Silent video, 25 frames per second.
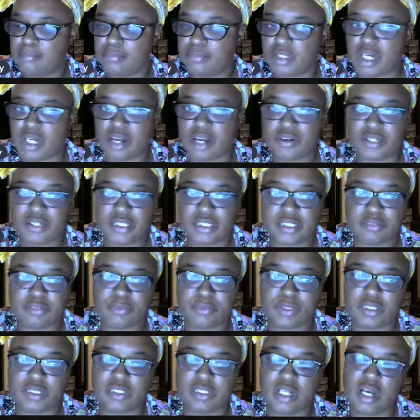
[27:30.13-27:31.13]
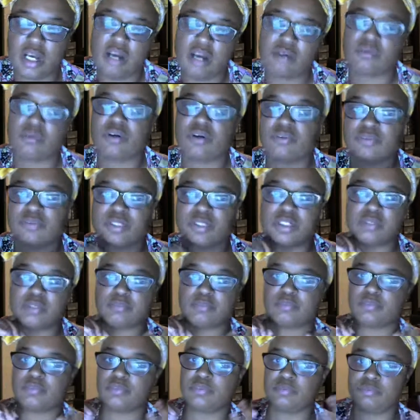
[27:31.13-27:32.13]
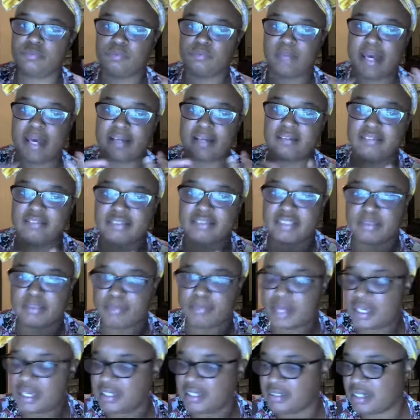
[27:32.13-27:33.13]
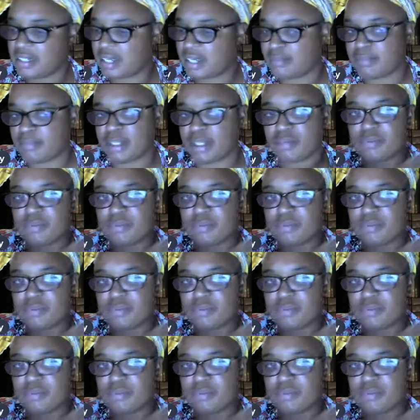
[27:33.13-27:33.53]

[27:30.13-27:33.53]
currently we're battling the pandemic.